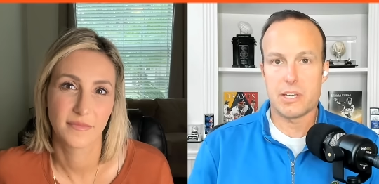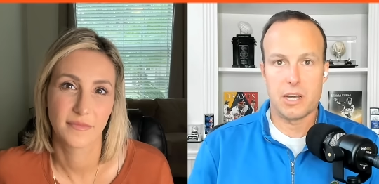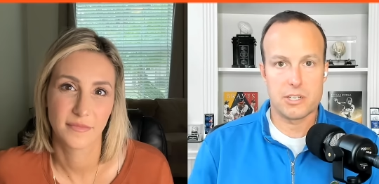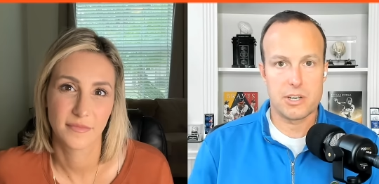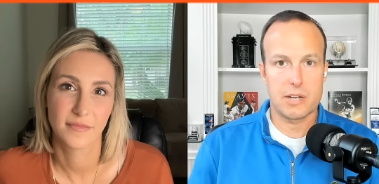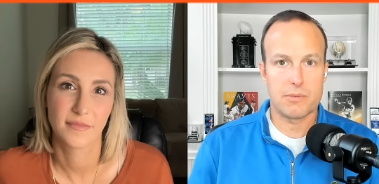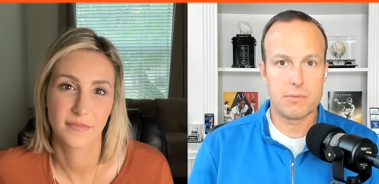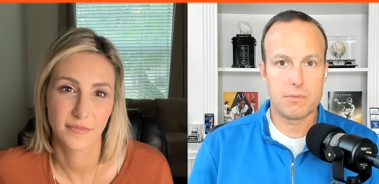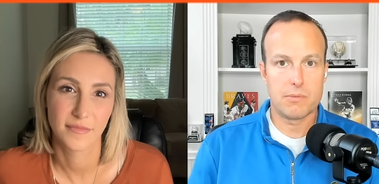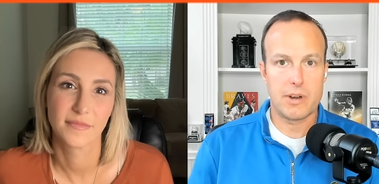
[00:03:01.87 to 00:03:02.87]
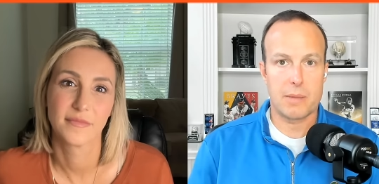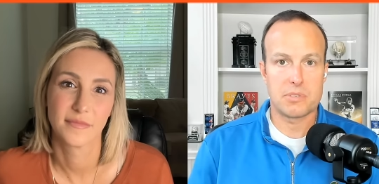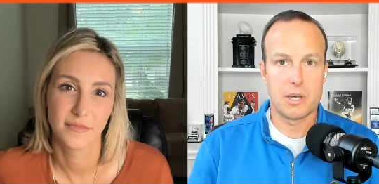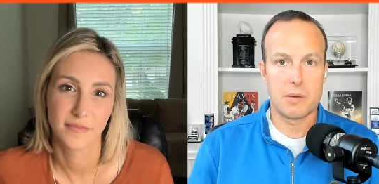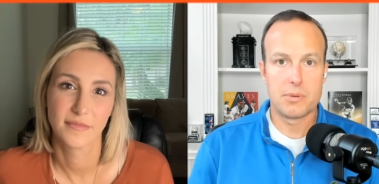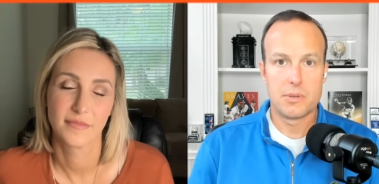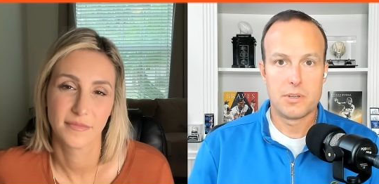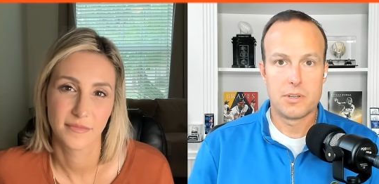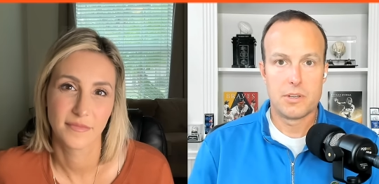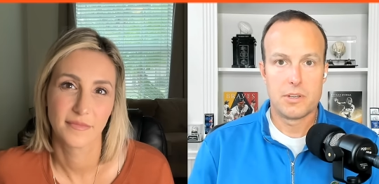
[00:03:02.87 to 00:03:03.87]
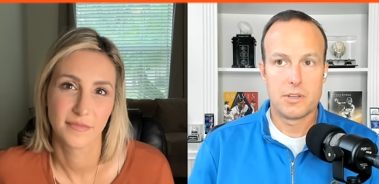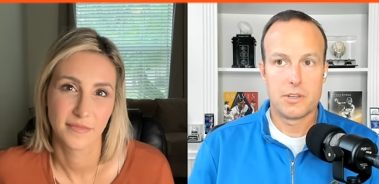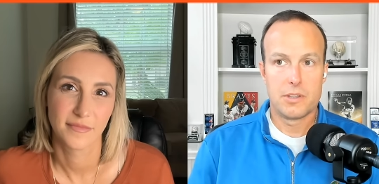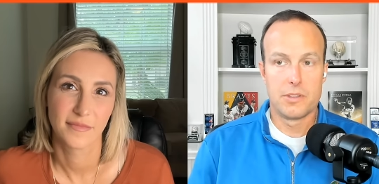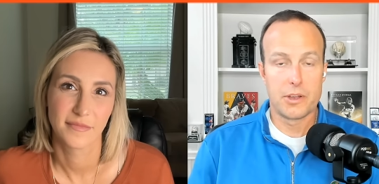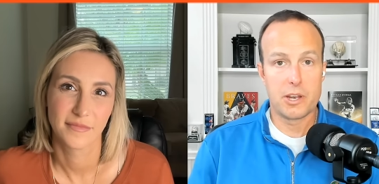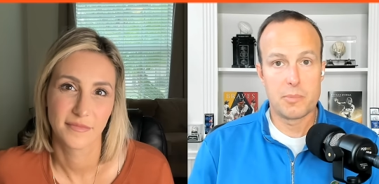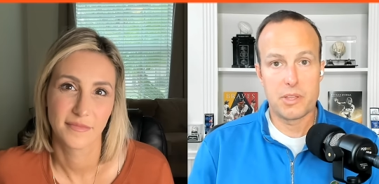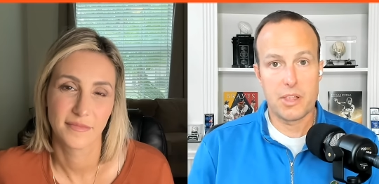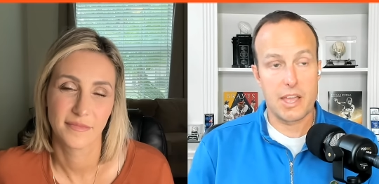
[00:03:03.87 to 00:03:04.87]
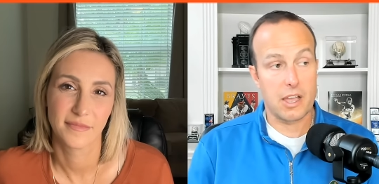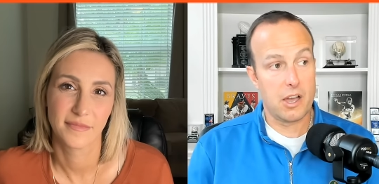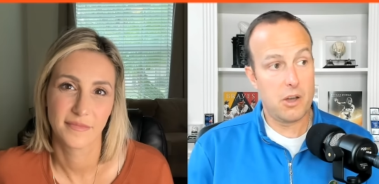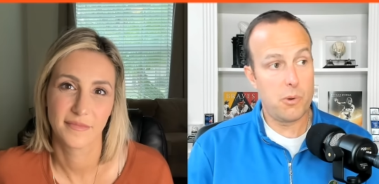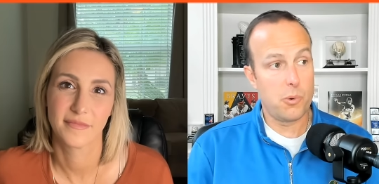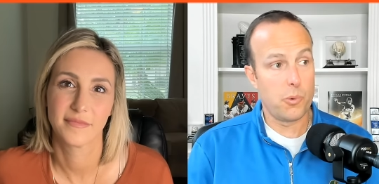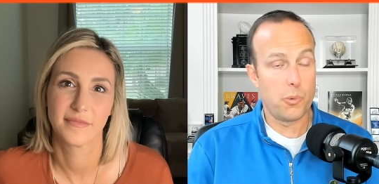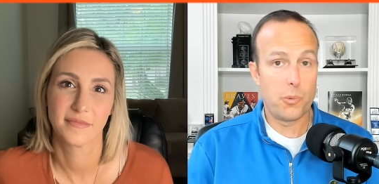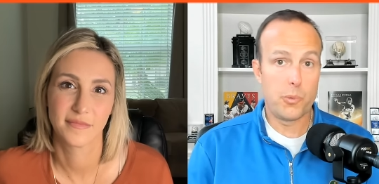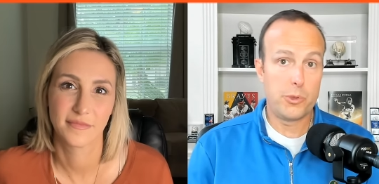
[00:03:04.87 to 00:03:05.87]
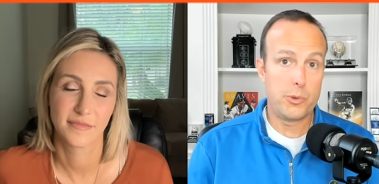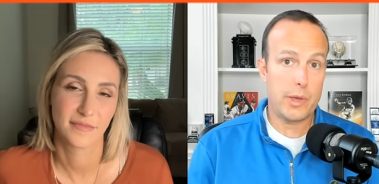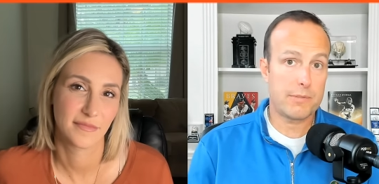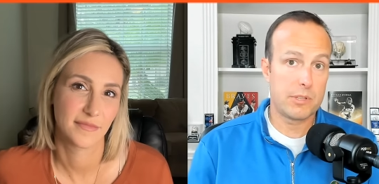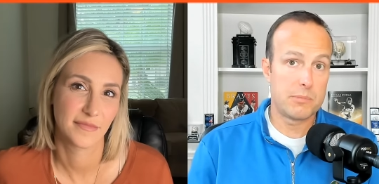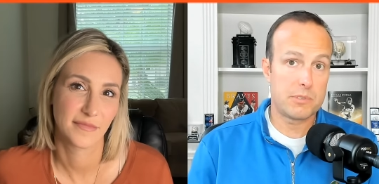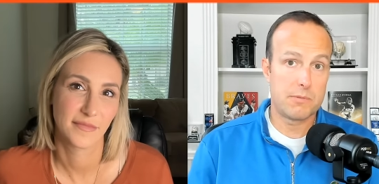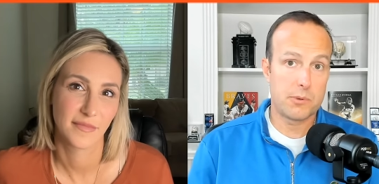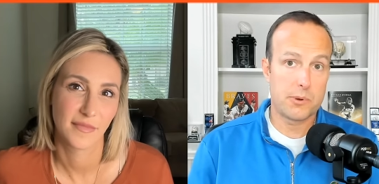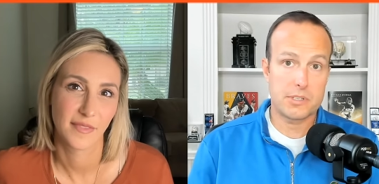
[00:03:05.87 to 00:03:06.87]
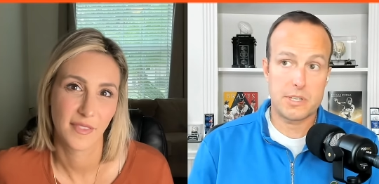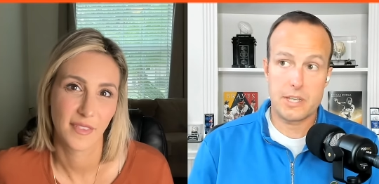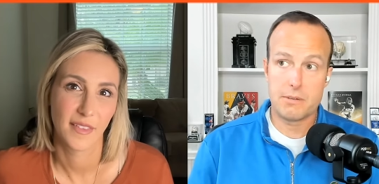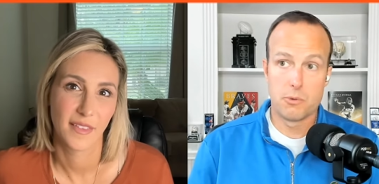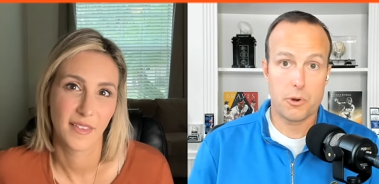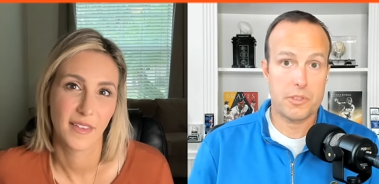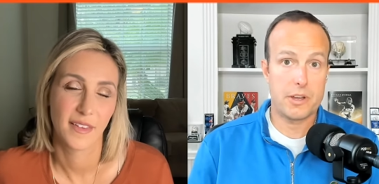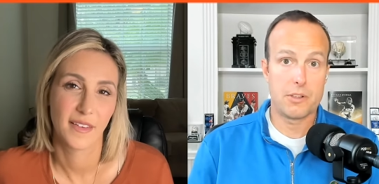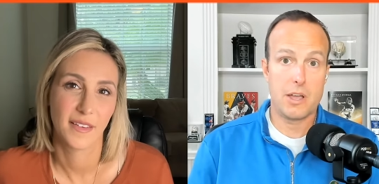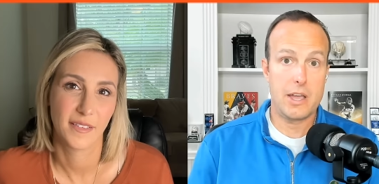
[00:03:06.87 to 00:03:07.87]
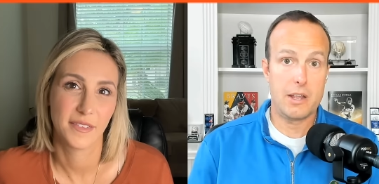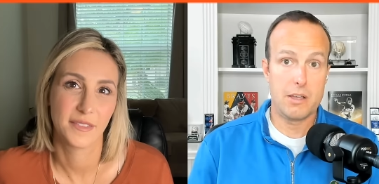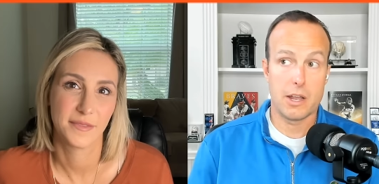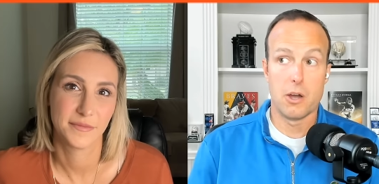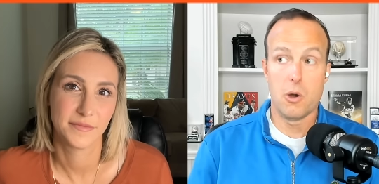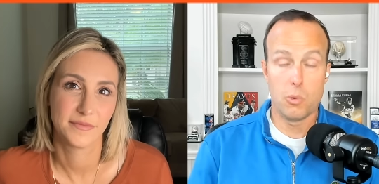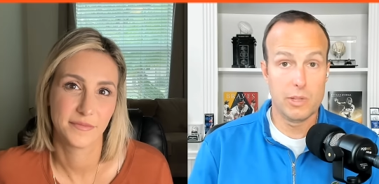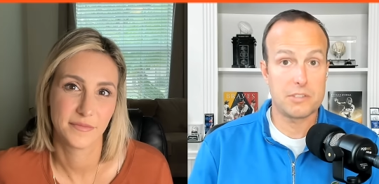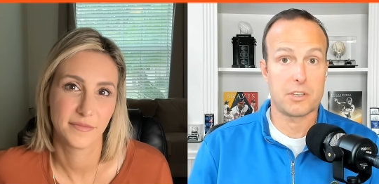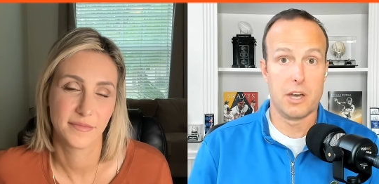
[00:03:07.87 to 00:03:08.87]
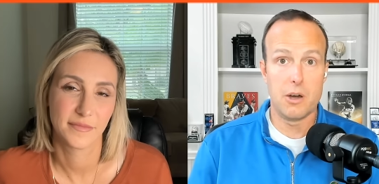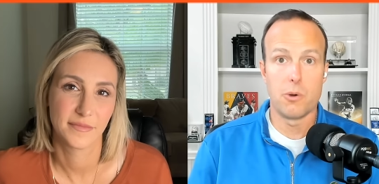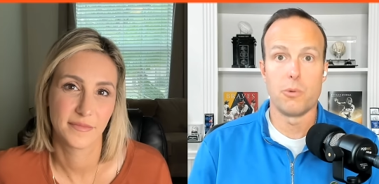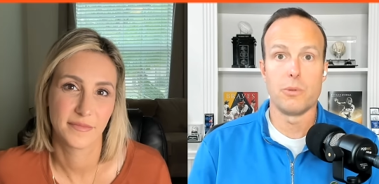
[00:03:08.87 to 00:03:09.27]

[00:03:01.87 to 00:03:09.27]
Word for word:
Speaker 1: contract wraps up, they're going to be like, oh, you have Clemson, Florida State, North Carolina. Like, oh, let's go.